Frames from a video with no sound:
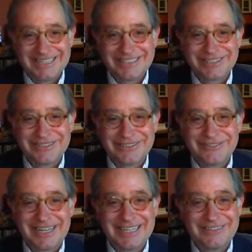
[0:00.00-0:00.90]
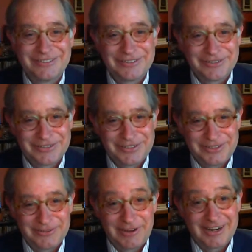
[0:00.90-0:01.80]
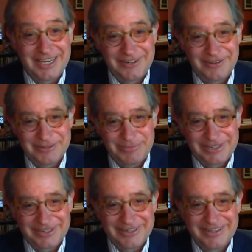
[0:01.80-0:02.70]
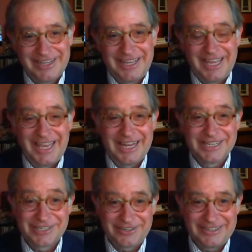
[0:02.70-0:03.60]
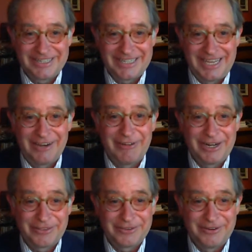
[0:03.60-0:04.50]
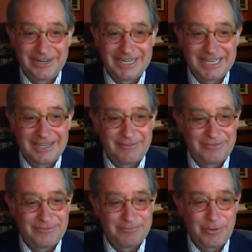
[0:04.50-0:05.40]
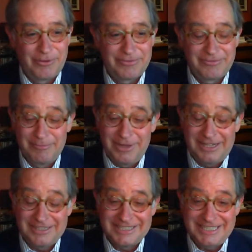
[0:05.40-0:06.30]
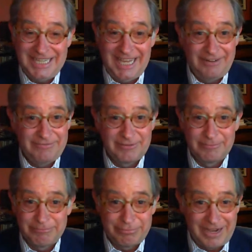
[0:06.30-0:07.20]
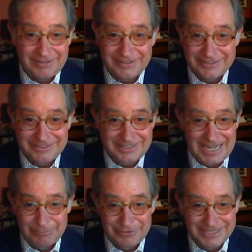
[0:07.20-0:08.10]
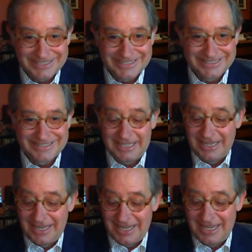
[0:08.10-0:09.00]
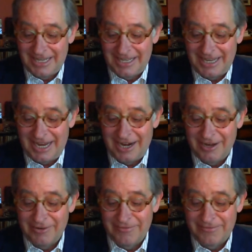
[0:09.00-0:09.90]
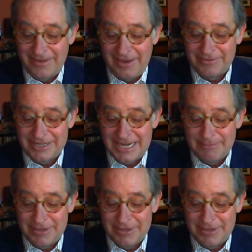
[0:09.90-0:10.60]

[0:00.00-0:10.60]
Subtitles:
to introduce to you our keynote speaker, and certainly a great authority, both from policy and from practical operations, our FTA